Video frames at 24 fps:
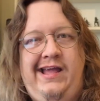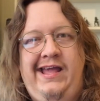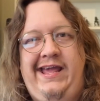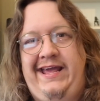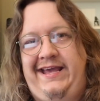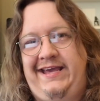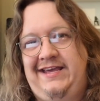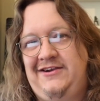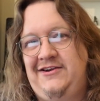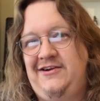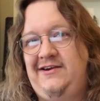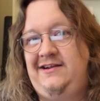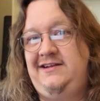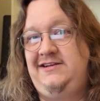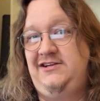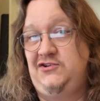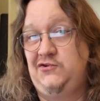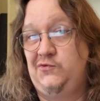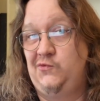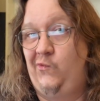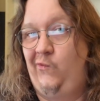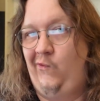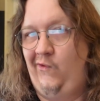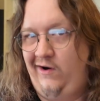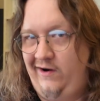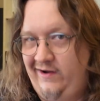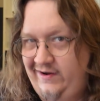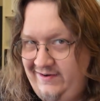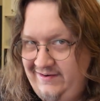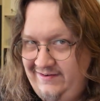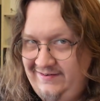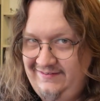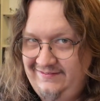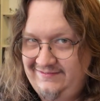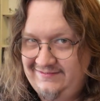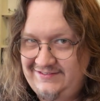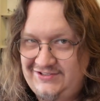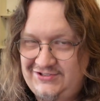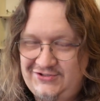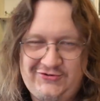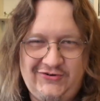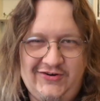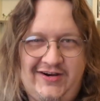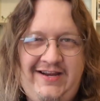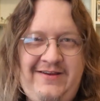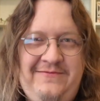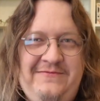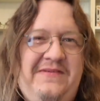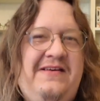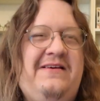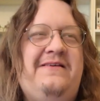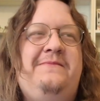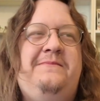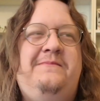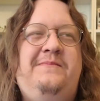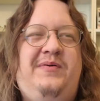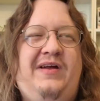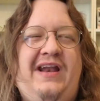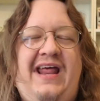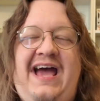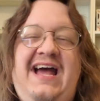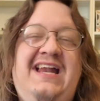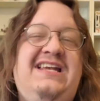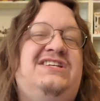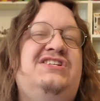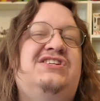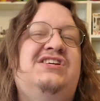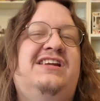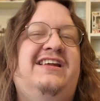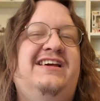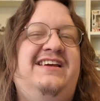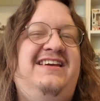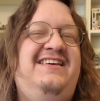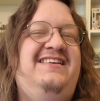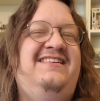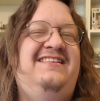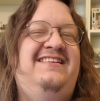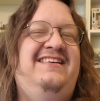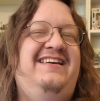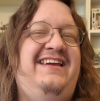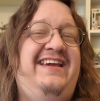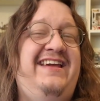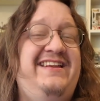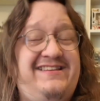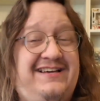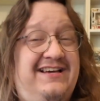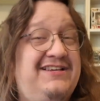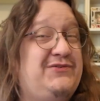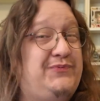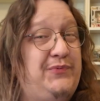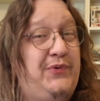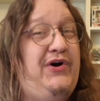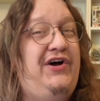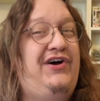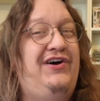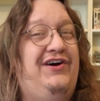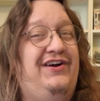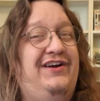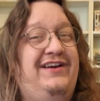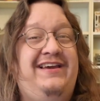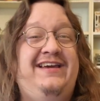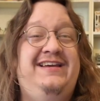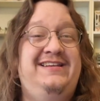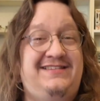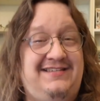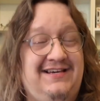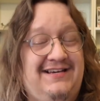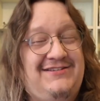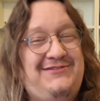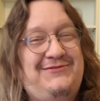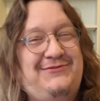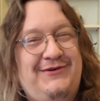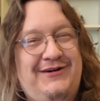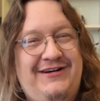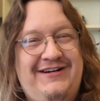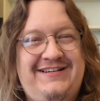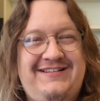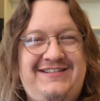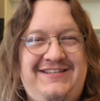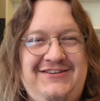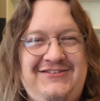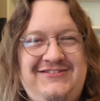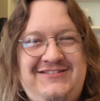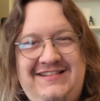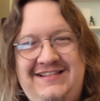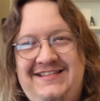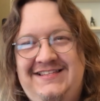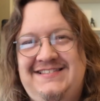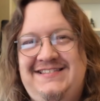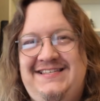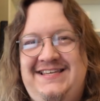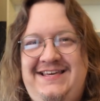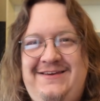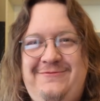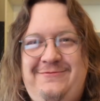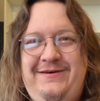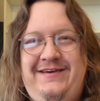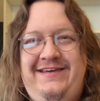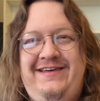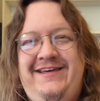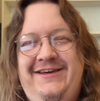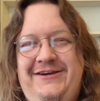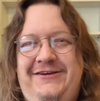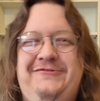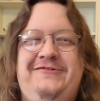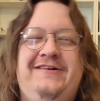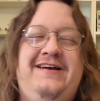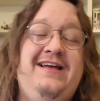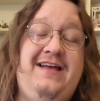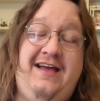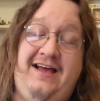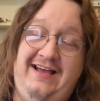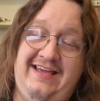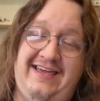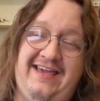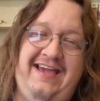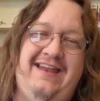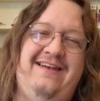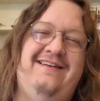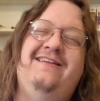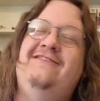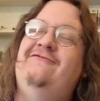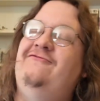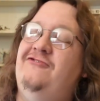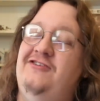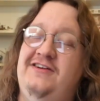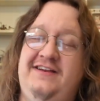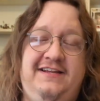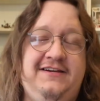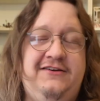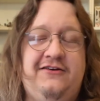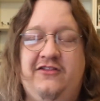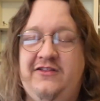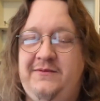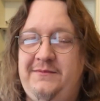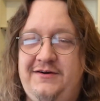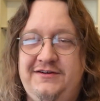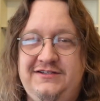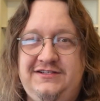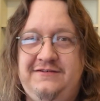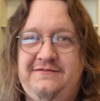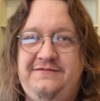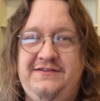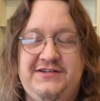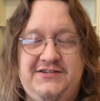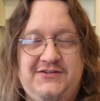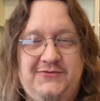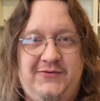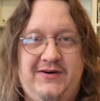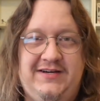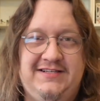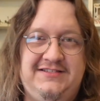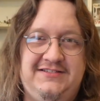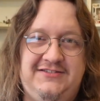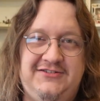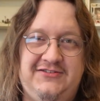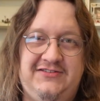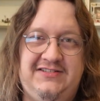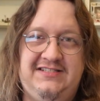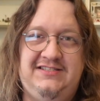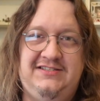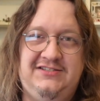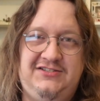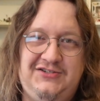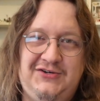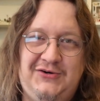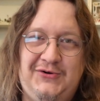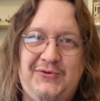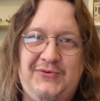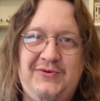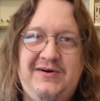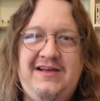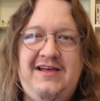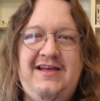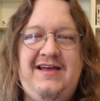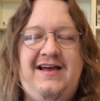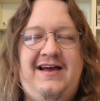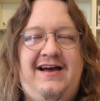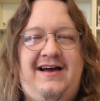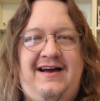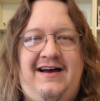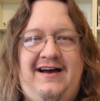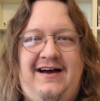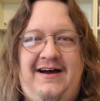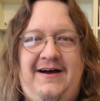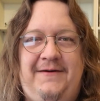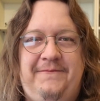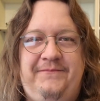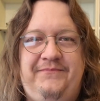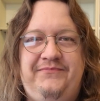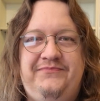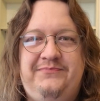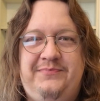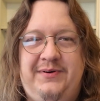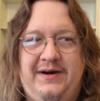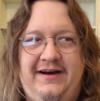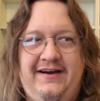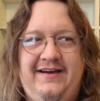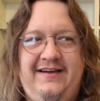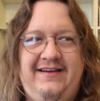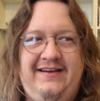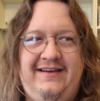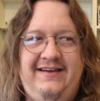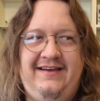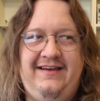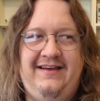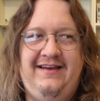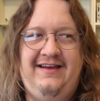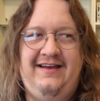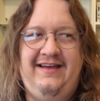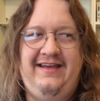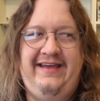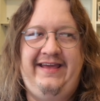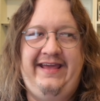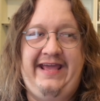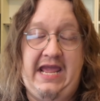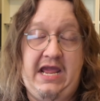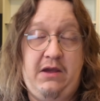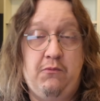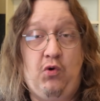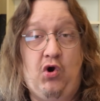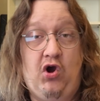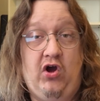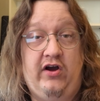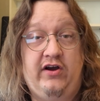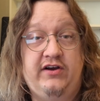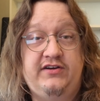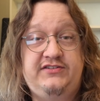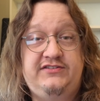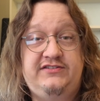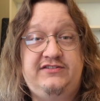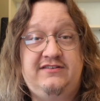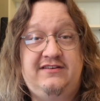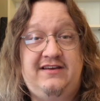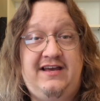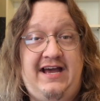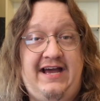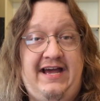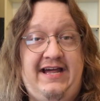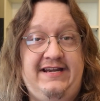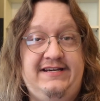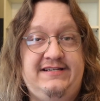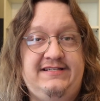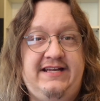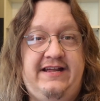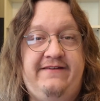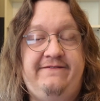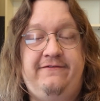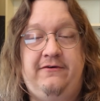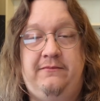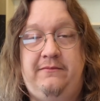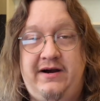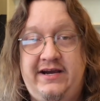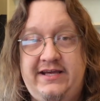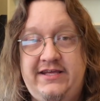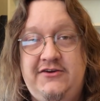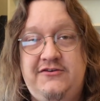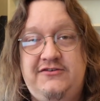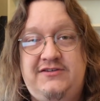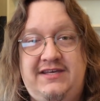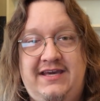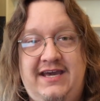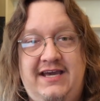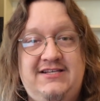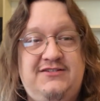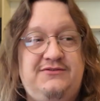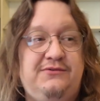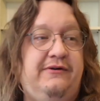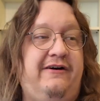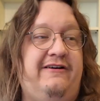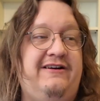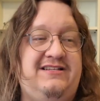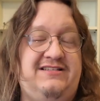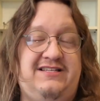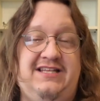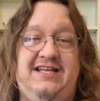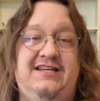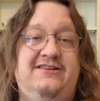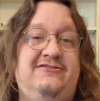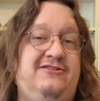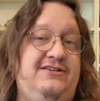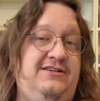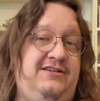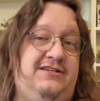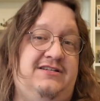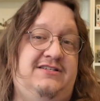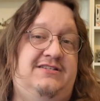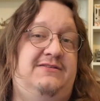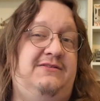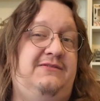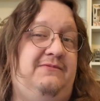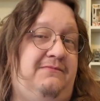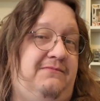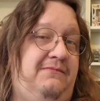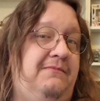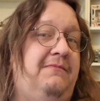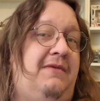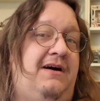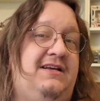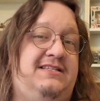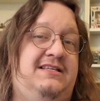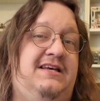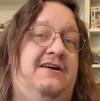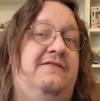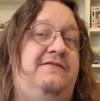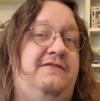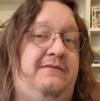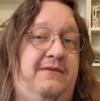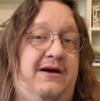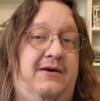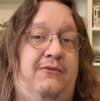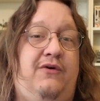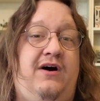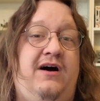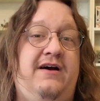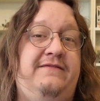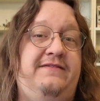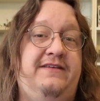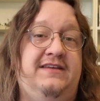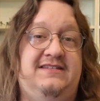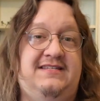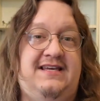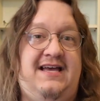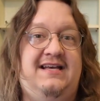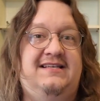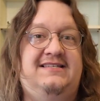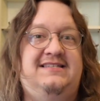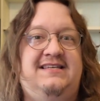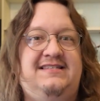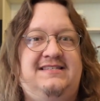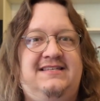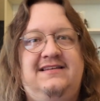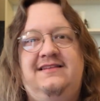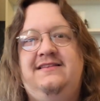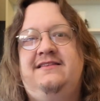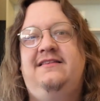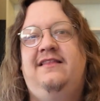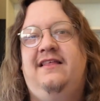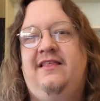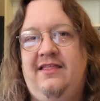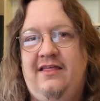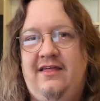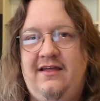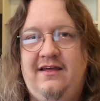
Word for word: it can only do one stream, but actually it does work. It does work using the CPU. Again, really not the most efficient way to do this at all, um, but it works. And it, for my use case where it's literally just myself and my wife that's accessing